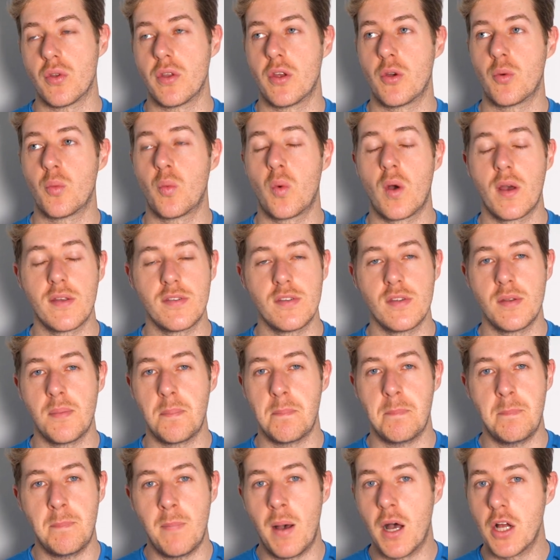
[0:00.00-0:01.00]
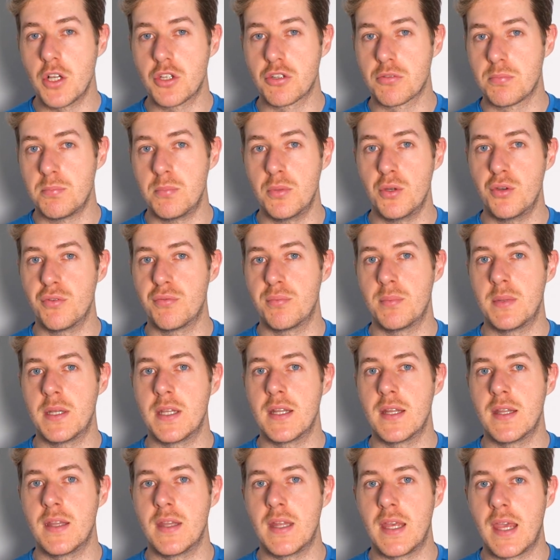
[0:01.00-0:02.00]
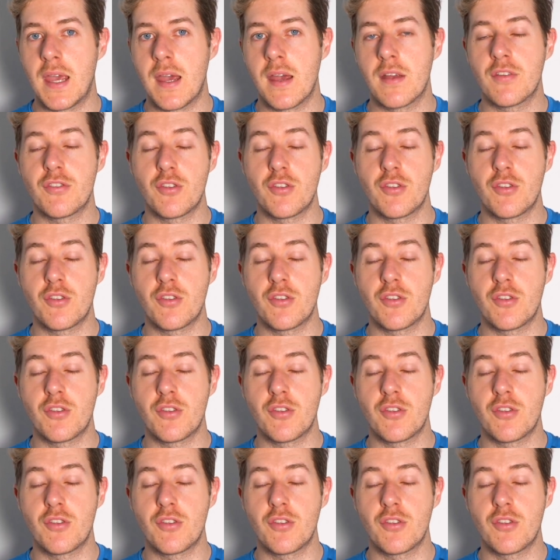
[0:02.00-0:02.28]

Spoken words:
There wasn't much movement in the air.